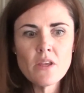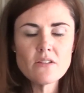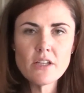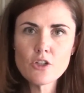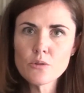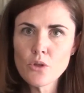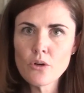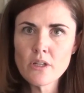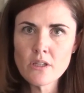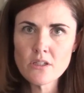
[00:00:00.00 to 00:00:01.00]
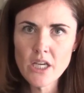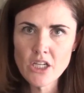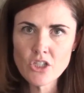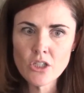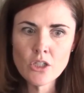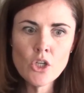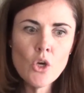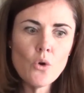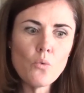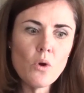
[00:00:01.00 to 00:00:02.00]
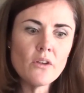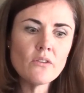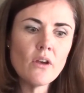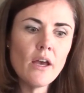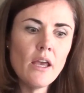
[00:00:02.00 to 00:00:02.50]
sexual orientation was